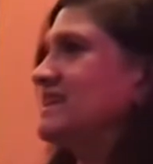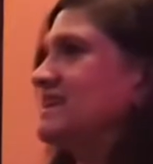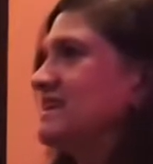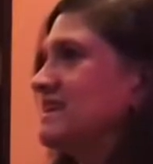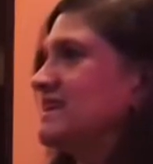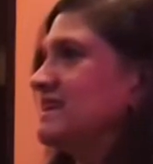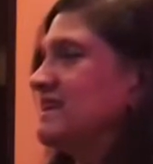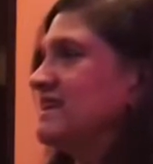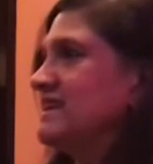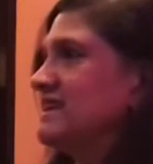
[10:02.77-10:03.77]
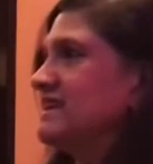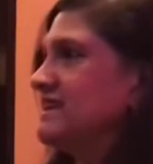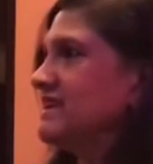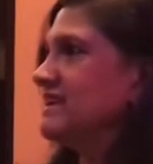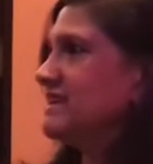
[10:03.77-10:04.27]

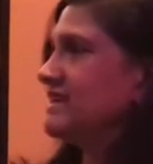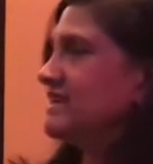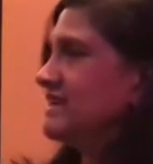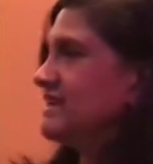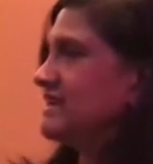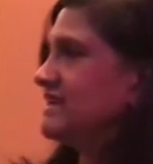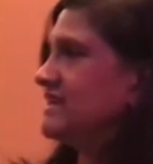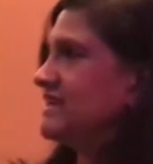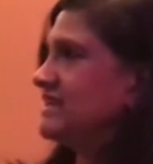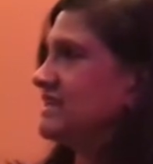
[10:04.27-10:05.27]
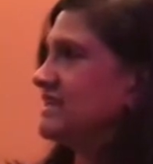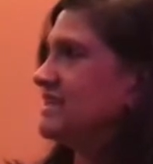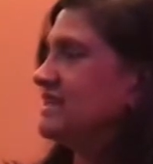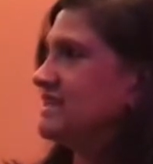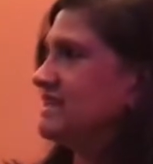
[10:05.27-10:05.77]

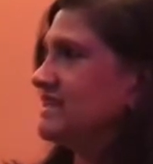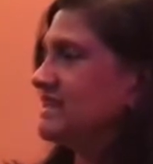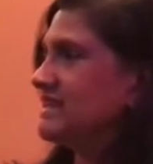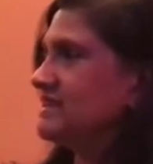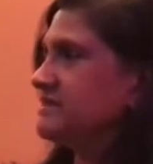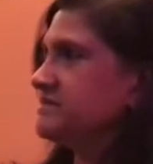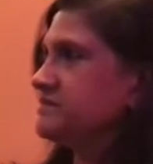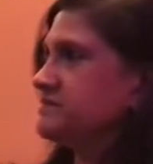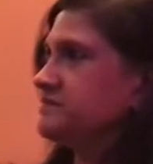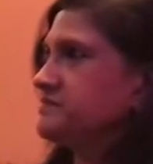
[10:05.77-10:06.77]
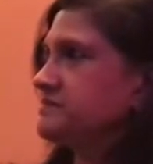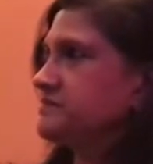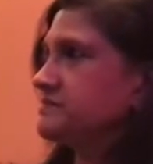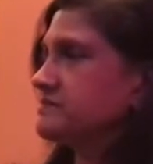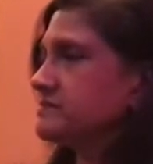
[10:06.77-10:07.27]

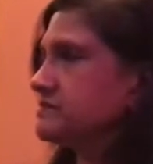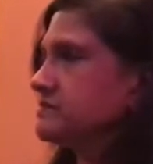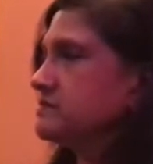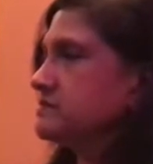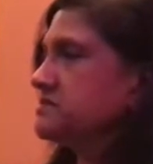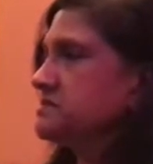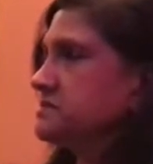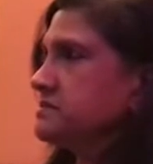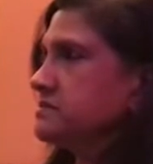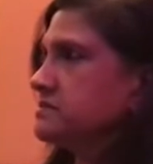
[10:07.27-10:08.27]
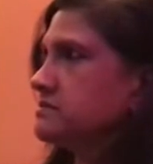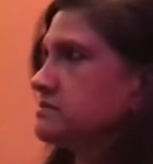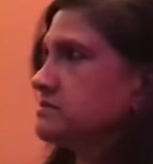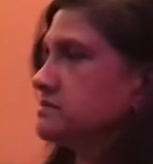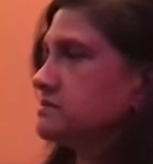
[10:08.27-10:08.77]

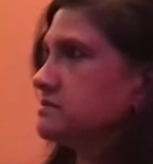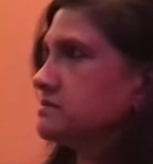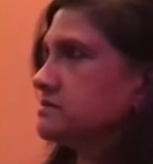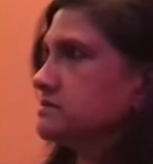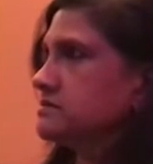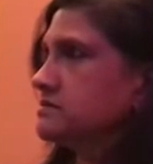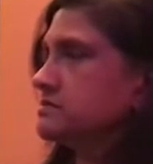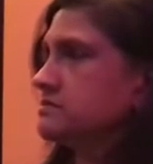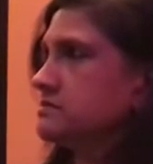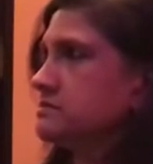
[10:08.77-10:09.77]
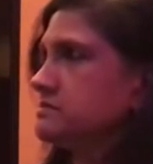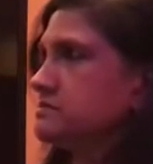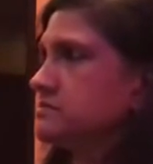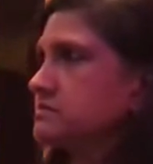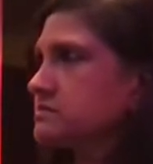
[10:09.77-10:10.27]

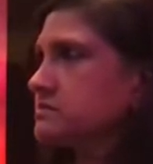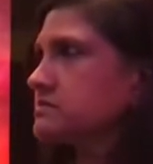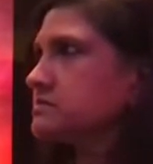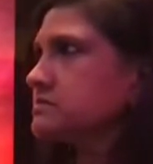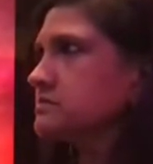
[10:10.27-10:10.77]
(silent)